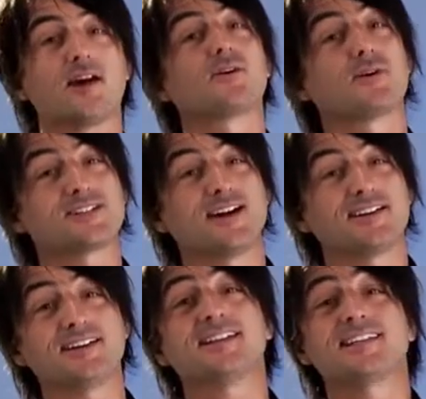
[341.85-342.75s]

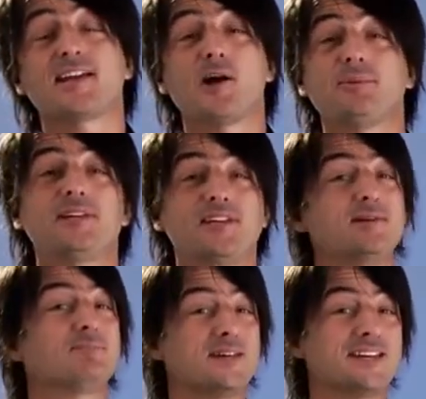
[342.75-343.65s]
Cortana is helping
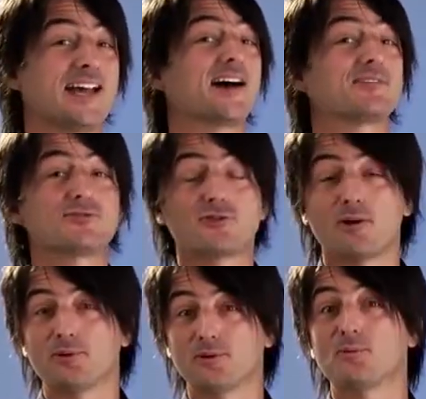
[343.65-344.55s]
keep me out of
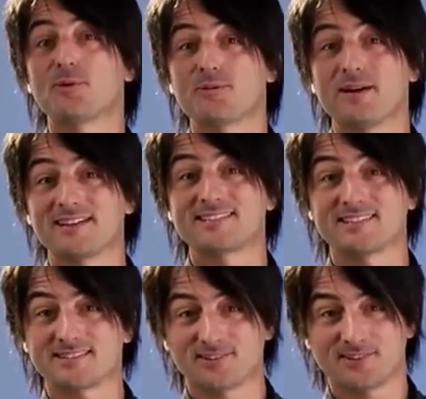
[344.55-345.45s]
trouble with my
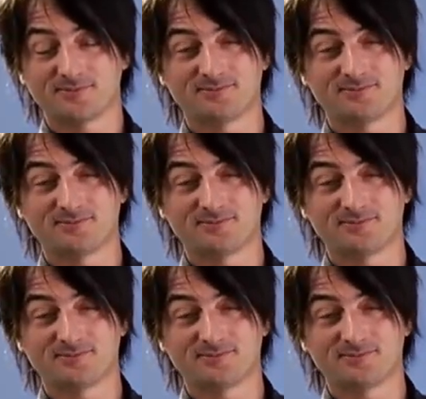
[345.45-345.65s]
sister.